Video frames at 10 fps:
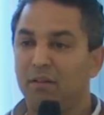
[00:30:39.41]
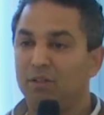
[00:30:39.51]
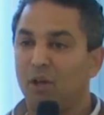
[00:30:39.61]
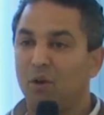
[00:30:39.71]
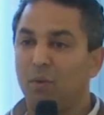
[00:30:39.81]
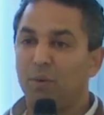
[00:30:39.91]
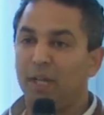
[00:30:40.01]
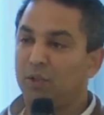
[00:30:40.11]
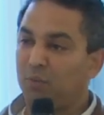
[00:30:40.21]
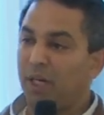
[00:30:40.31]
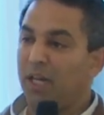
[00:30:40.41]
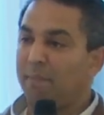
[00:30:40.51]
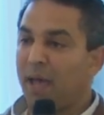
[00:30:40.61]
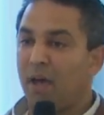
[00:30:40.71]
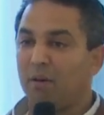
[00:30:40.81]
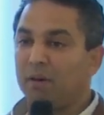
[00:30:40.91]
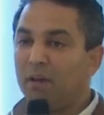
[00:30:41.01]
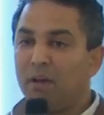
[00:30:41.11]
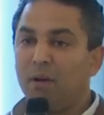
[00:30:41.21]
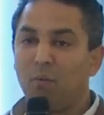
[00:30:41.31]
So it's really about
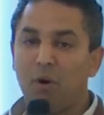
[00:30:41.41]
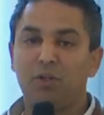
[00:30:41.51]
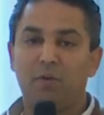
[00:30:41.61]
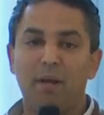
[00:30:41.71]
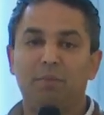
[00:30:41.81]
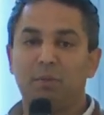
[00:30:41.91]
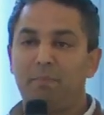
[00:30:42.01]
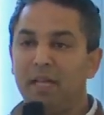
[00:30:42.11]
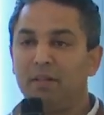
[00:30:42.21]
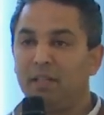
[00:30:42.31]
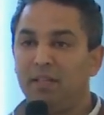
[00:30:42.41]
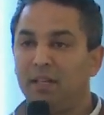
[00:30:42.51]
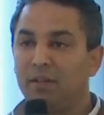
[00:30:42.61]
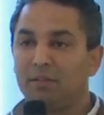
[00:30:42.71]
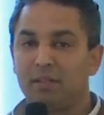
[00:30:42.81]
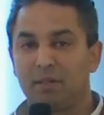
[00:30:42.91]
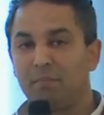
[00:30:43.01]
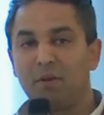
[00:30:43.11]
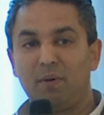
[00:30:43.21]
what you're able to build in the ecosystem.